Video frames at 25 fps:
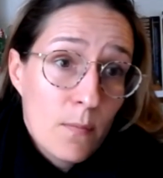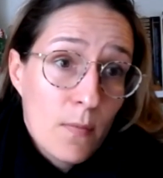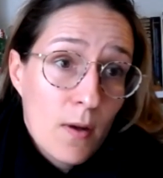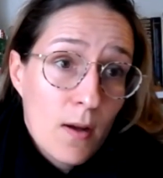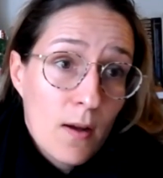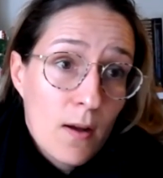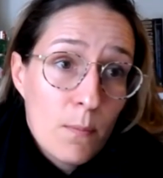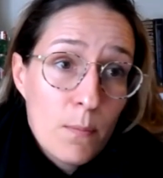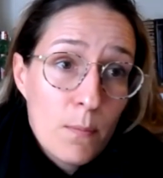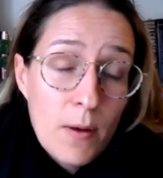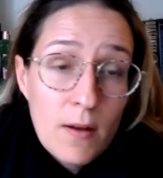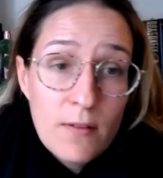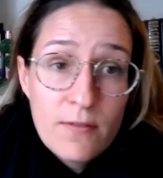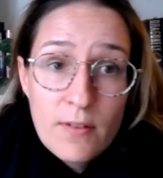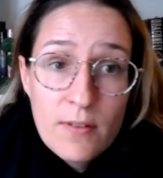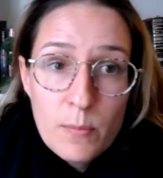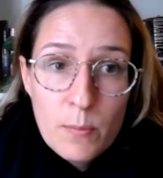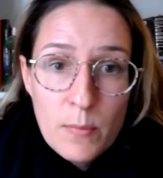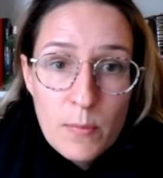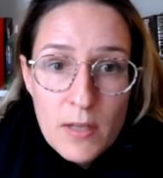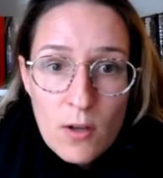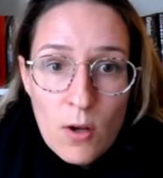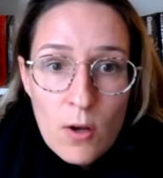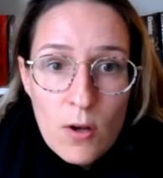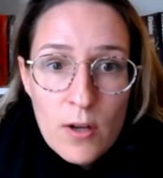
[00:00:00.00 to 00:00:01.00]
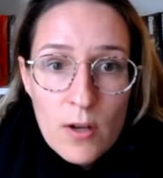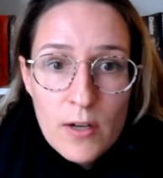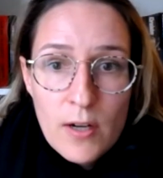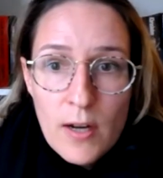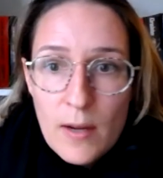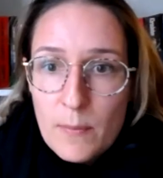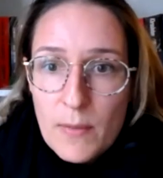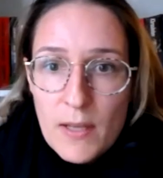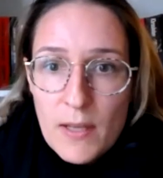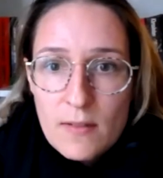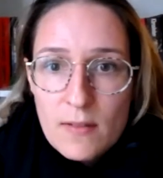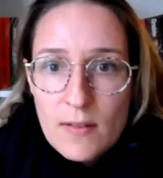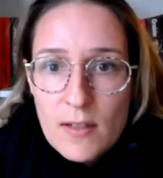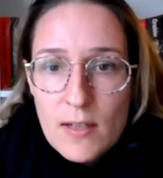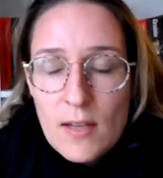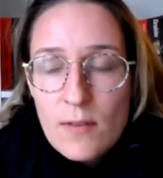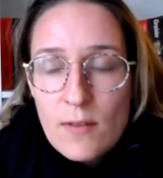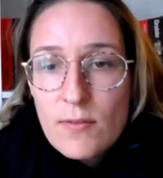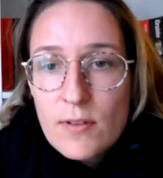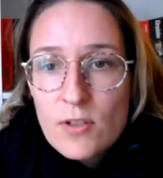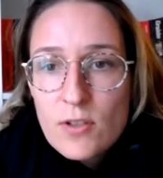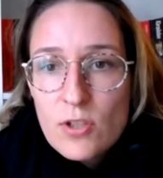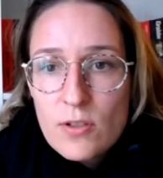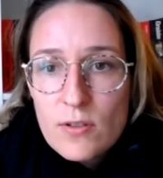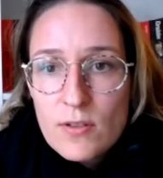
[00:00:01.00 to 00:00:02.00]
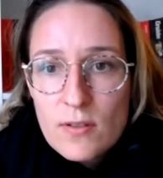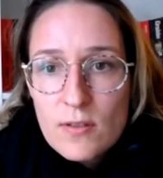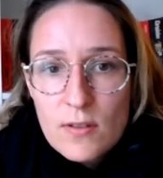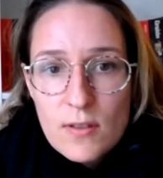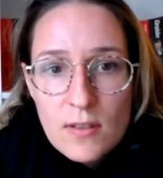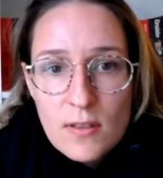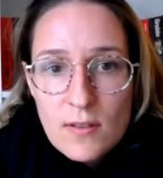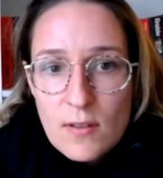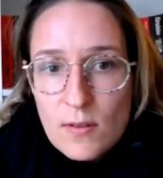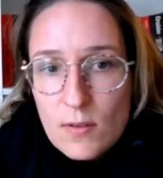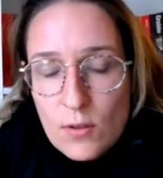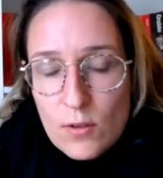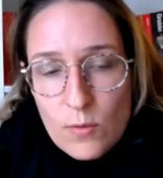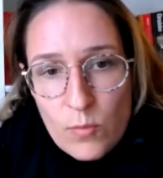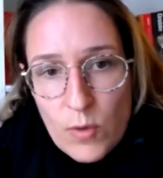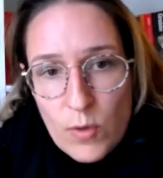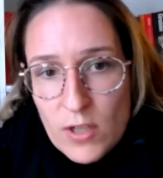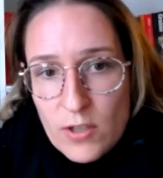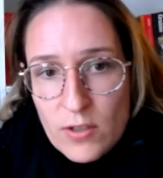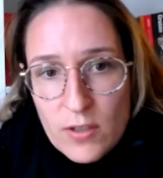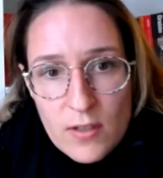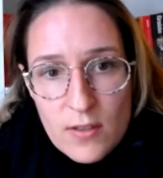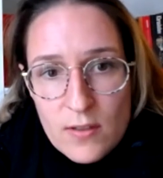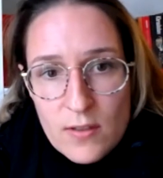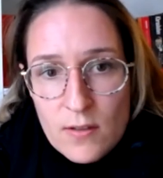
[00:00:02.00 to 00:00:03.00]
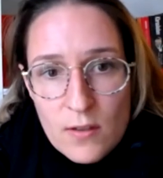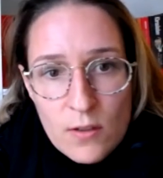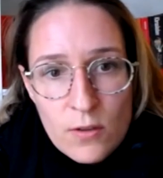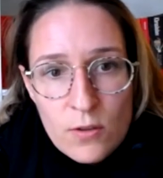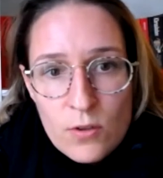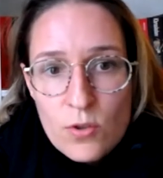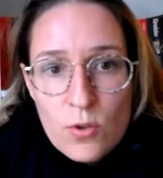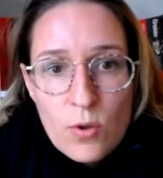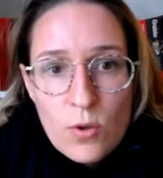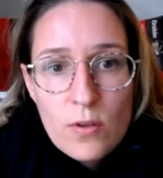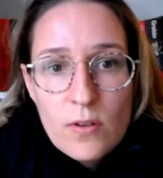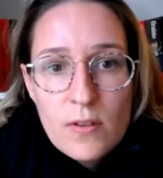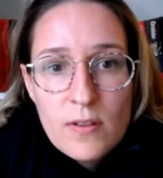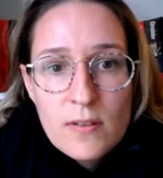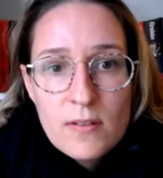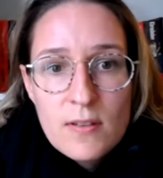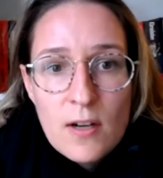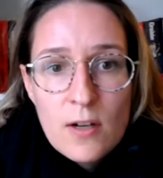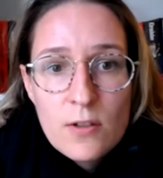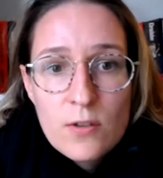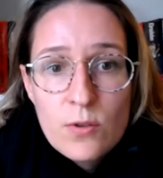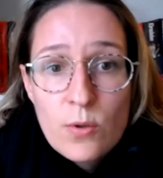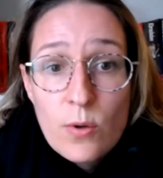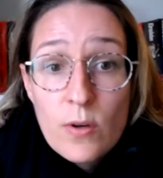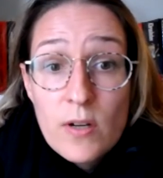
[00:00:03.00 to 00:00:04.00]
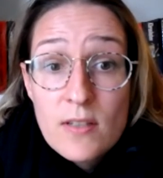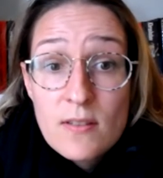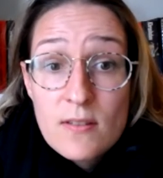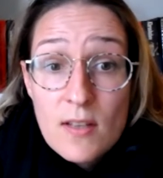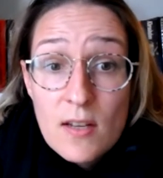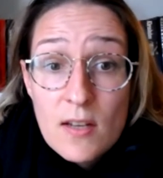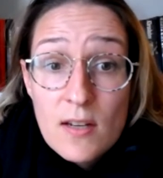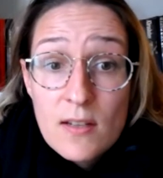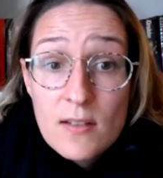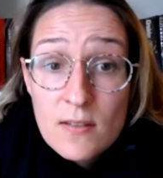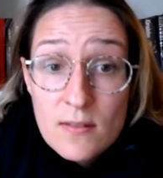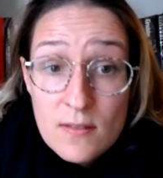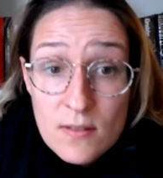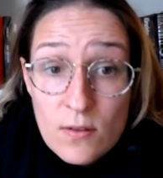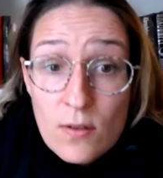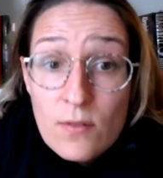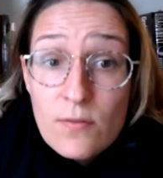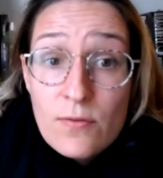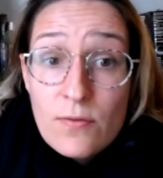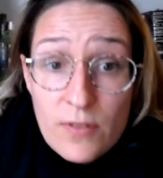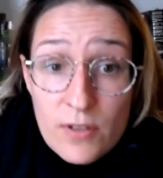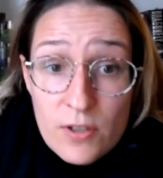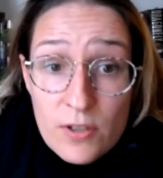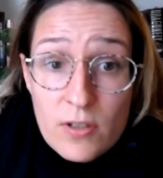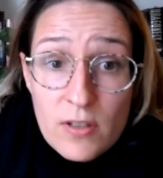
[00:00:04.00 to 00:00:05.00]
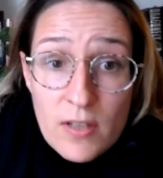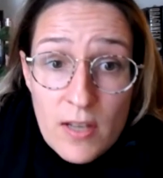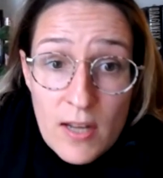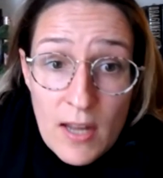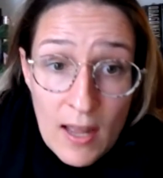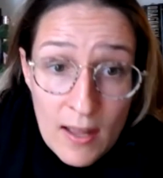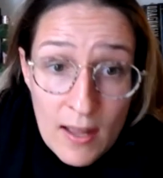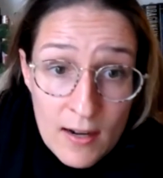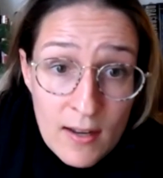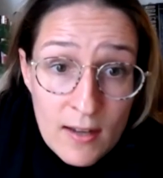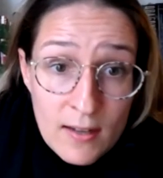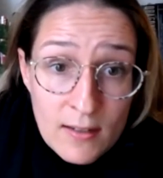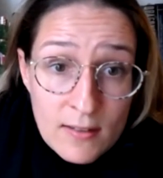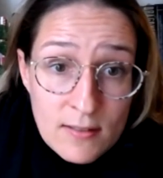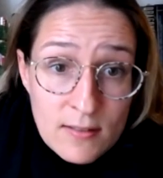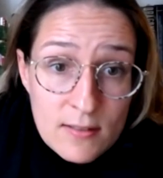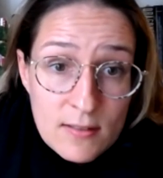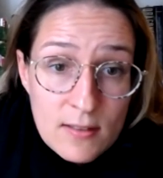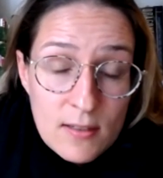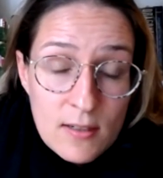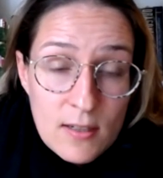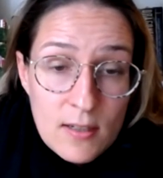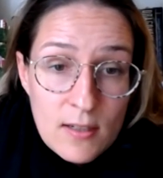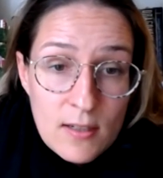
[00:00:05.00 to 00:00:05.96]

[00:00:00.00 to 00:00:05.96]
above and beyond. I mean, even just Russia doesn't control the territories that it's officially annexed.